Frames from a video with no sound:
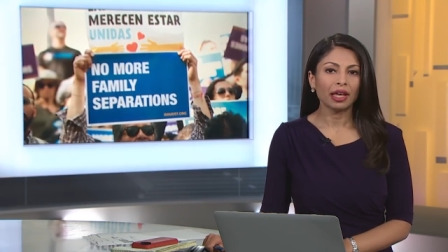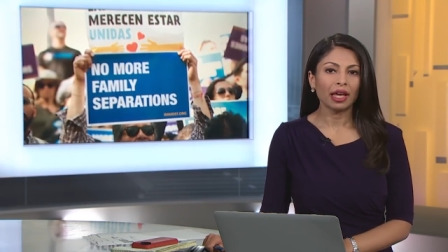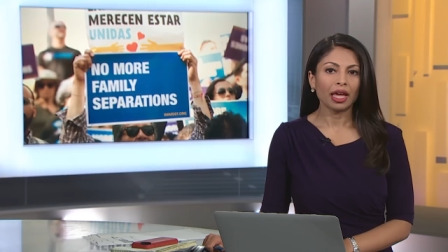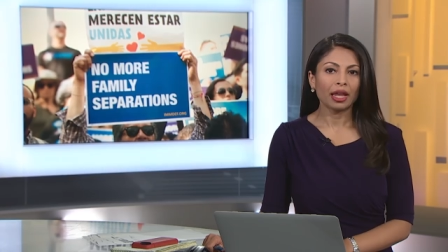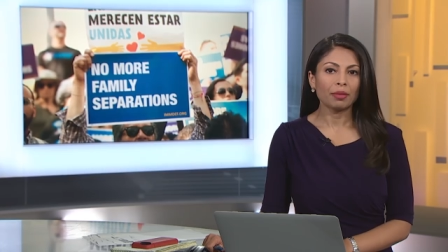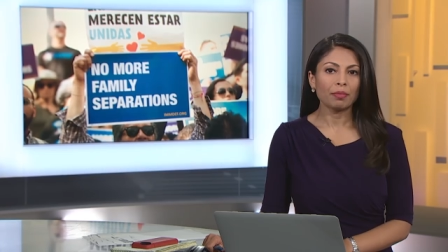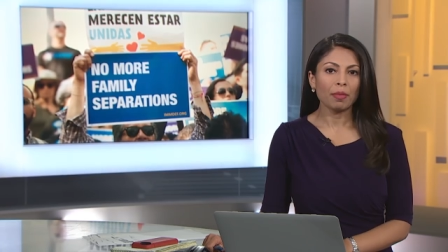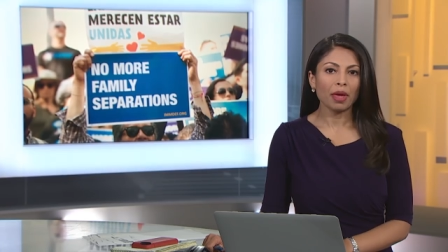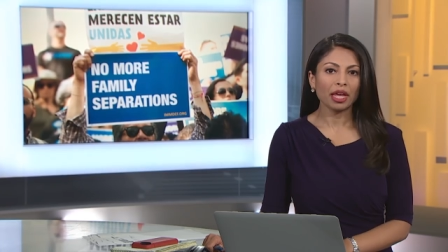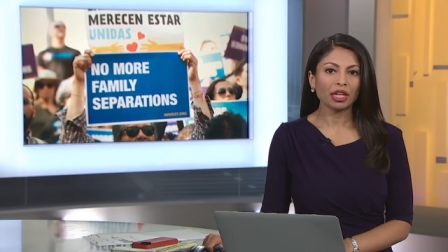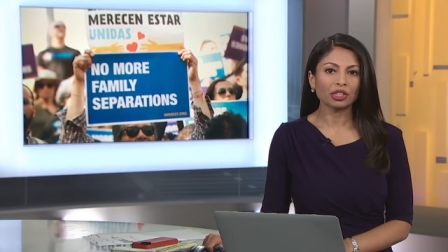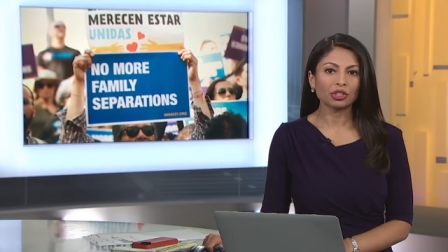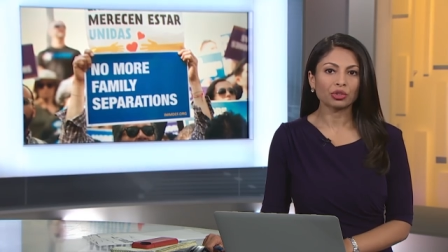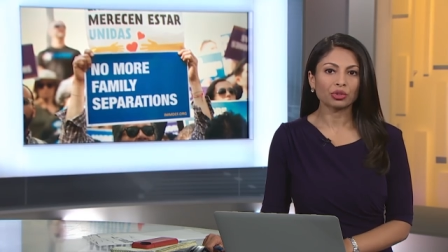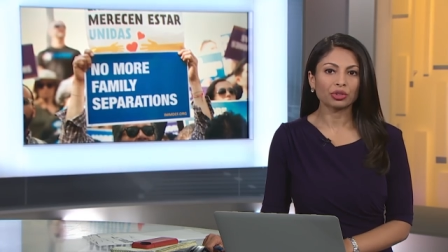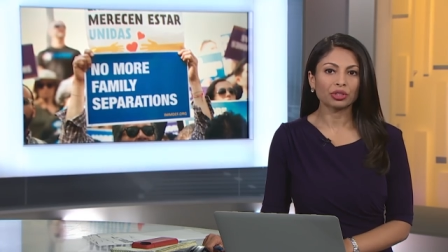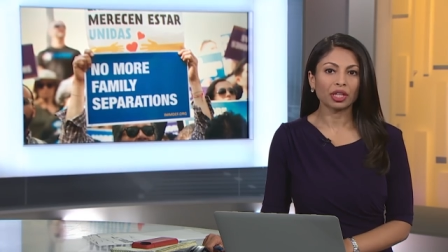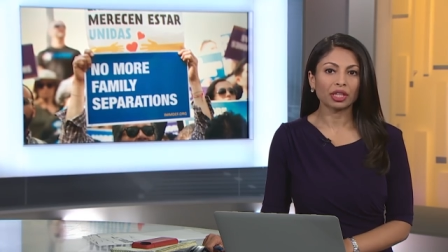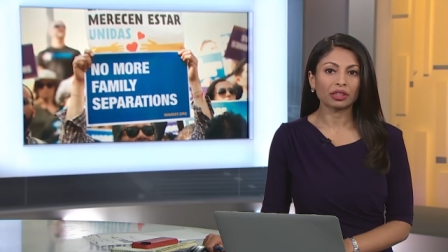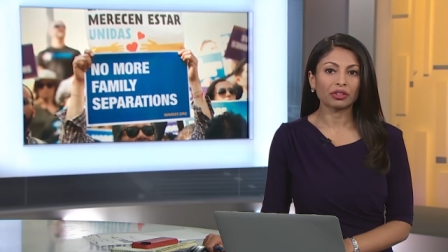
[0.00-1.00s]
and make
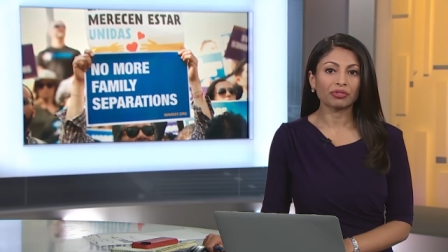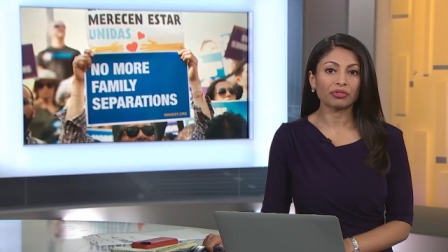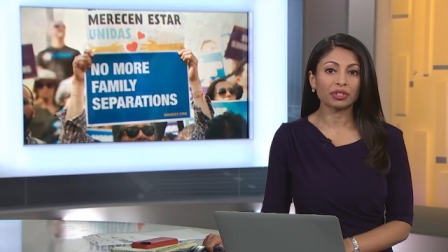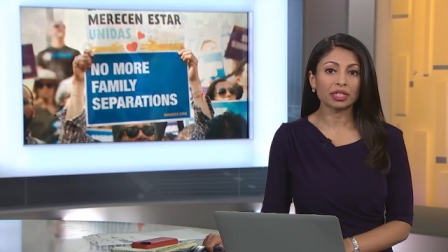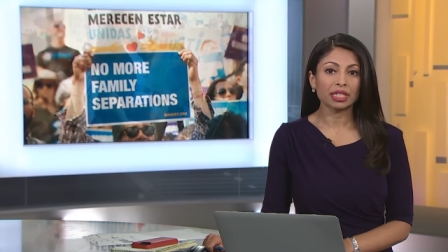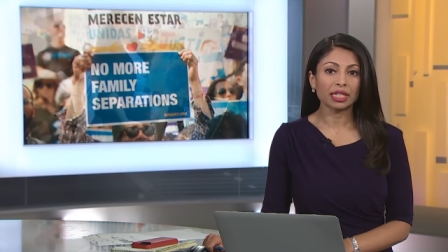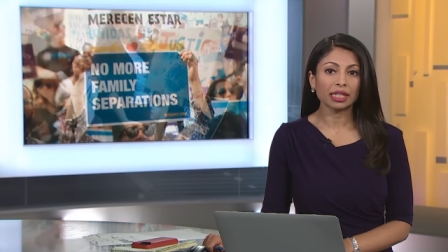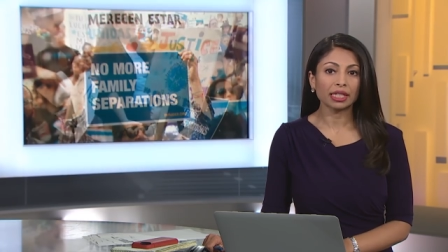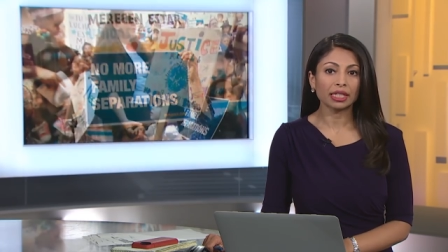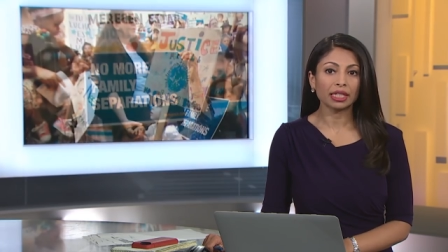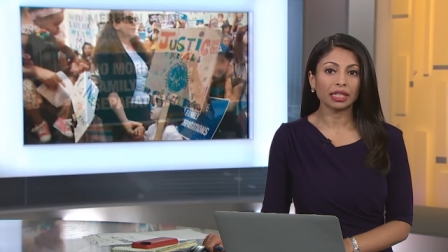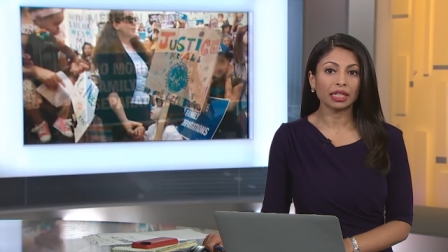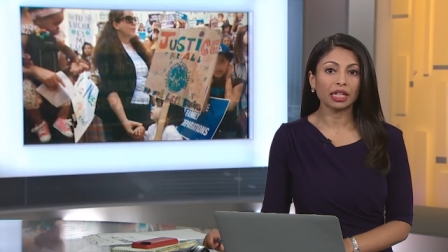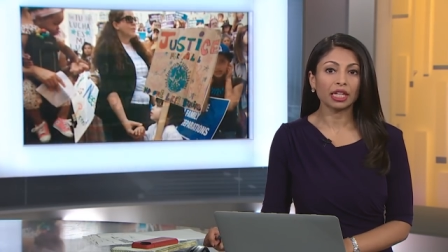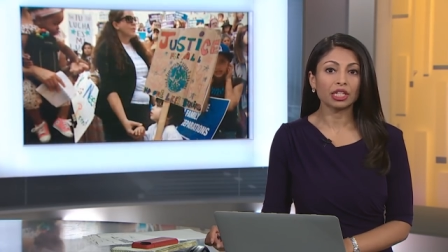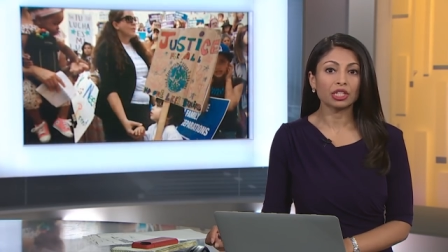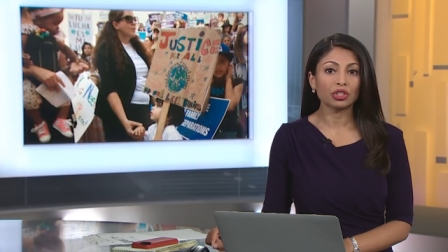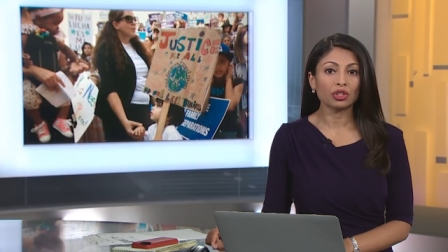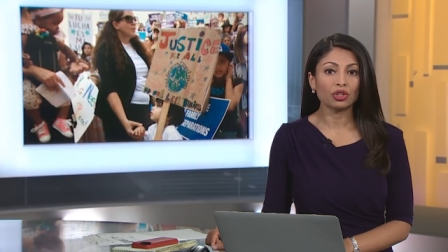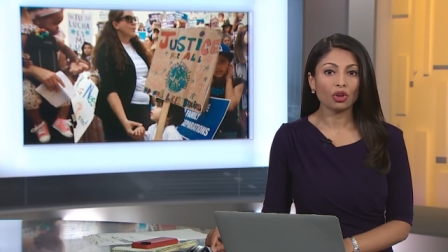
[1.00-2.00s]
sure that the facility
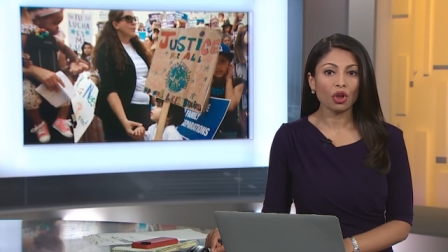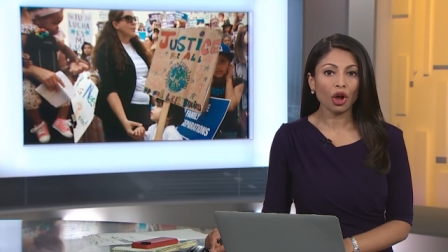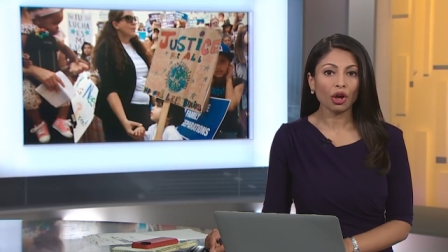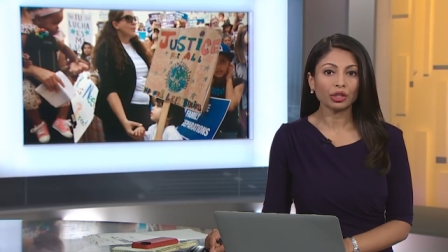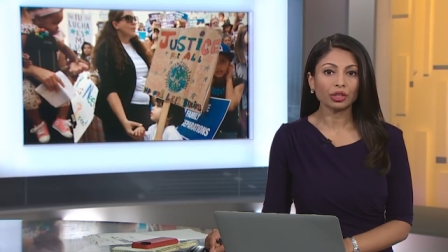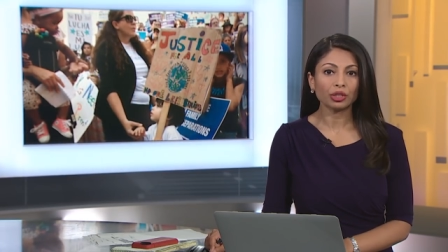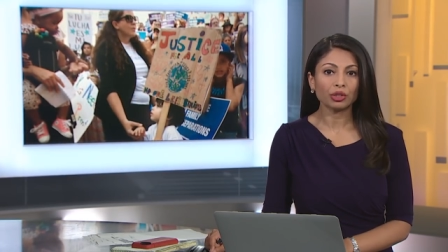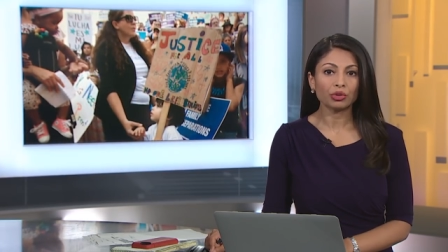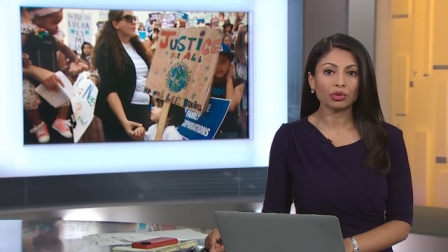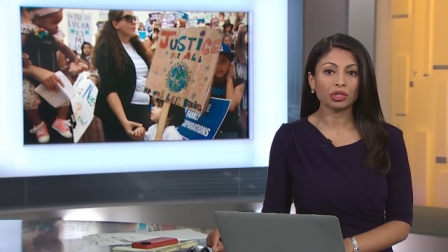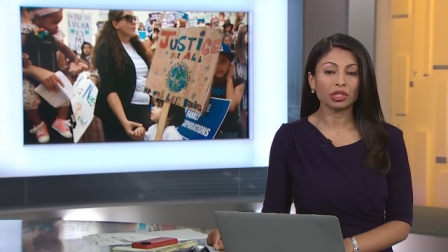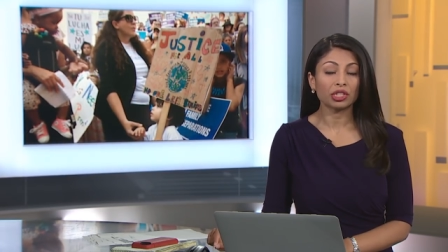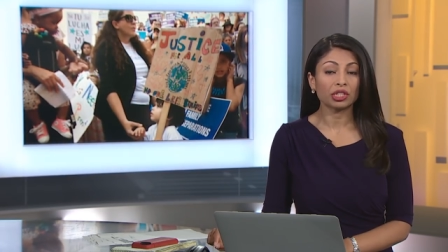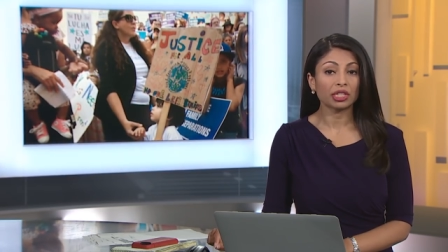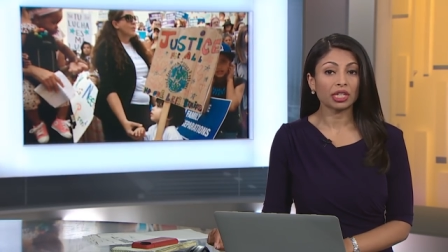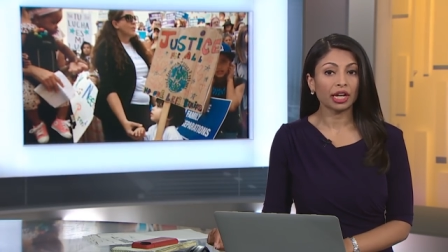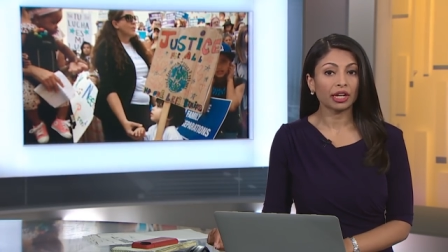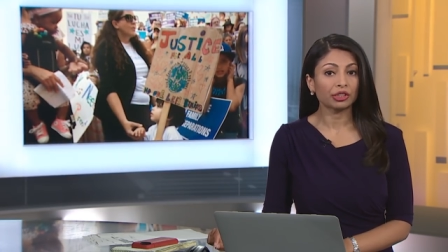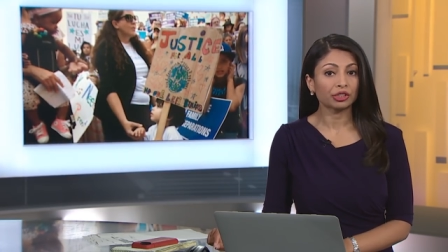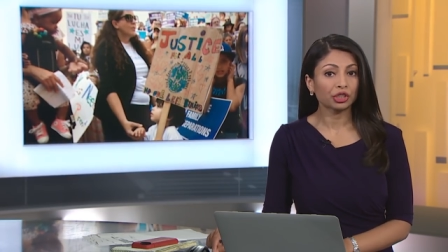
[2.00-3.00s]
is not used to
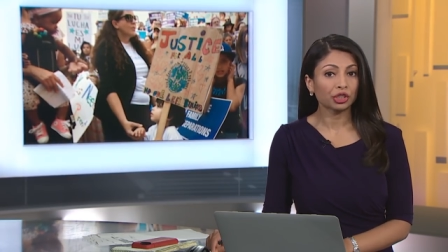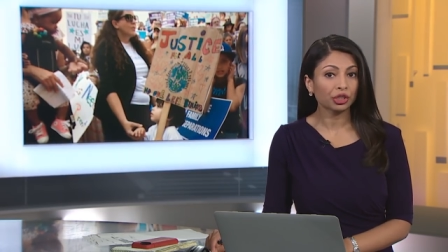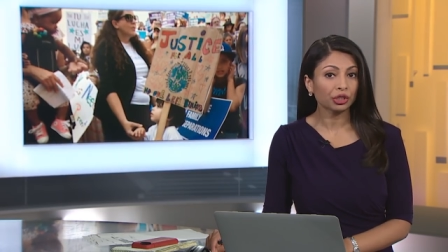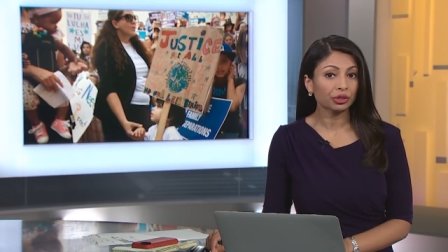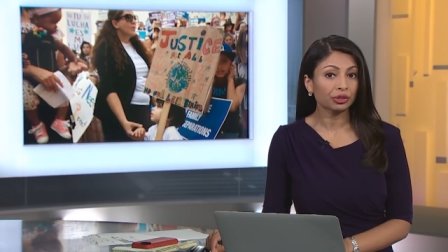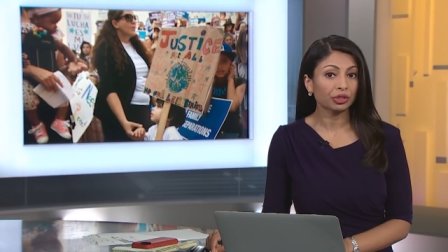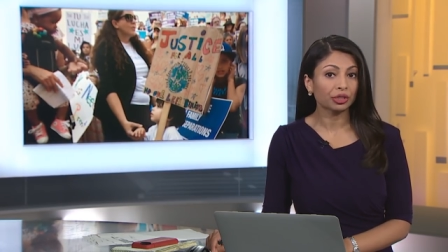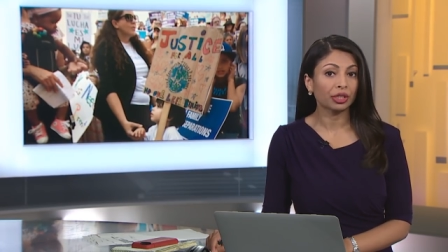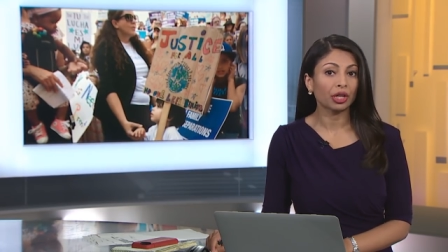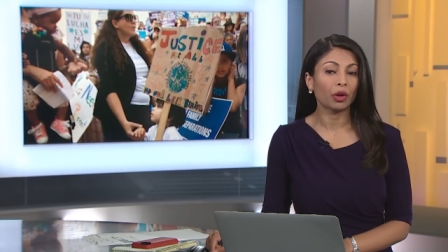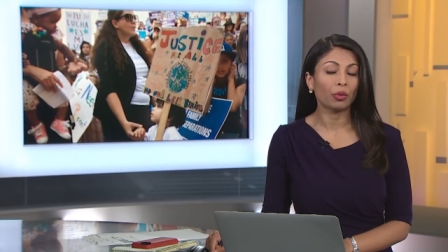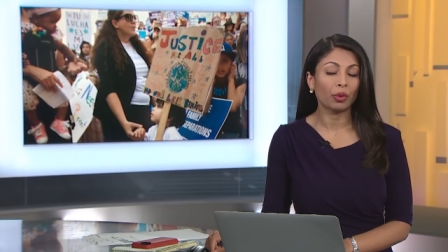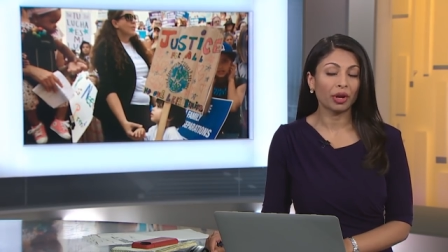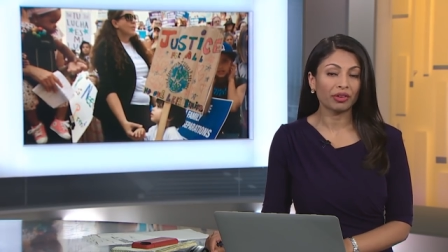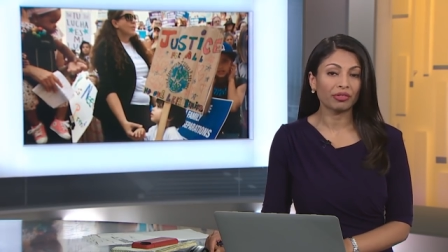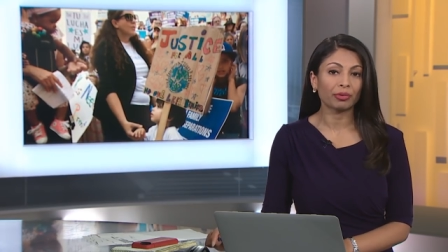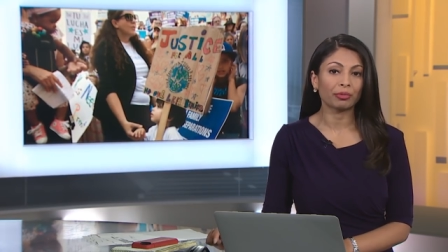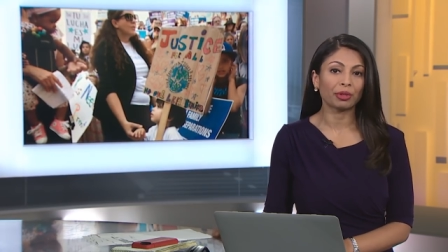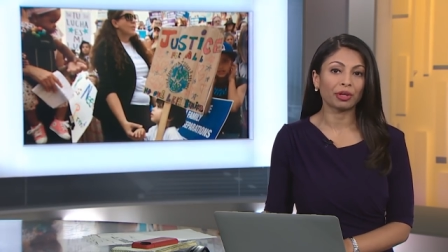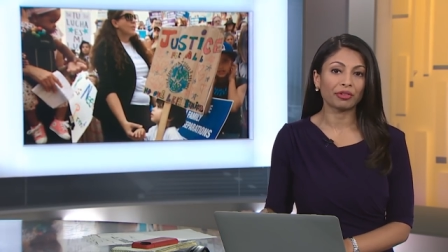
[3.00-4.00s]
tear children away
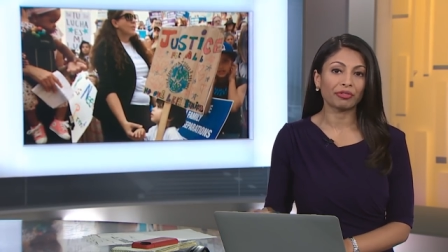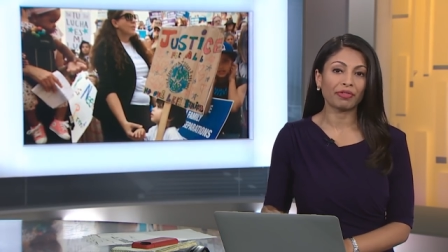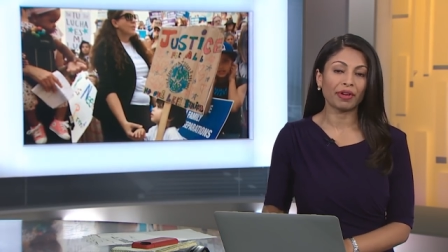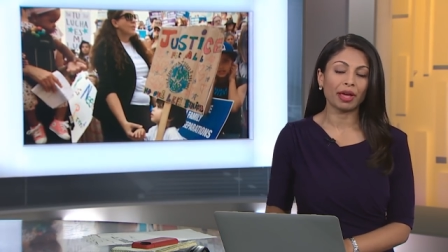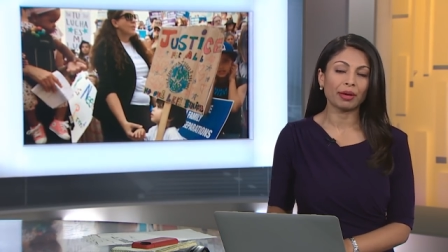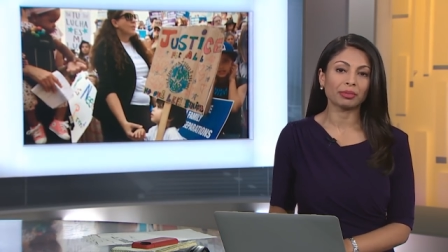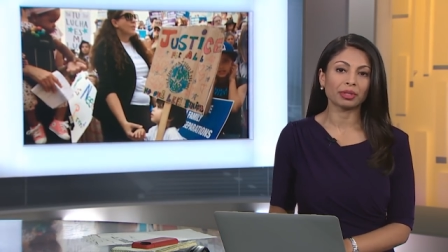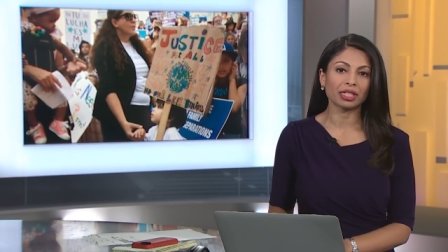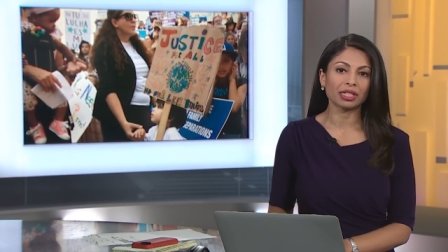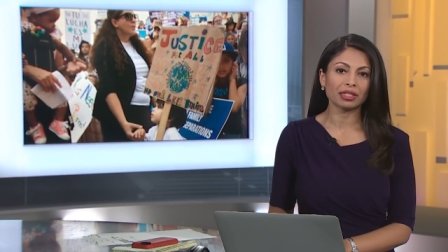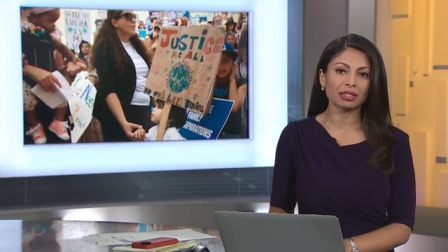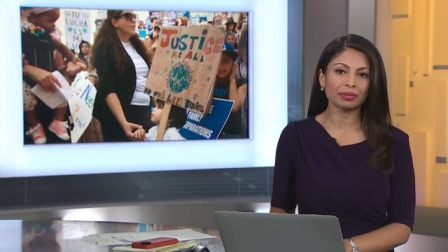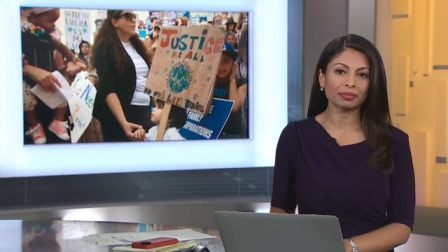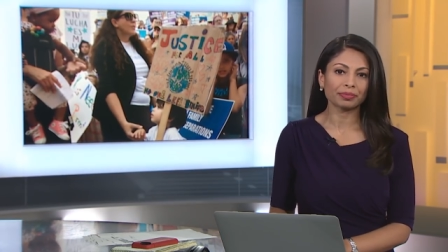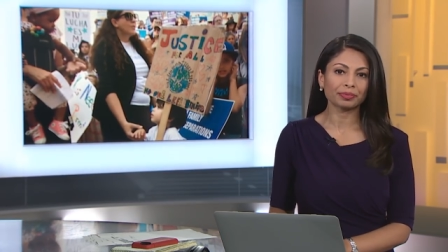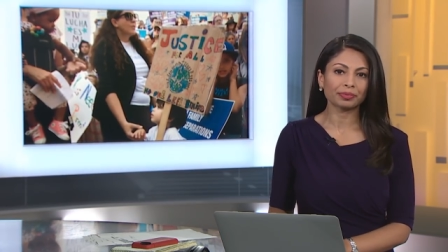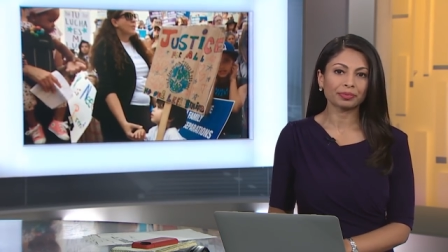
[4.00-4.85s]
from their families.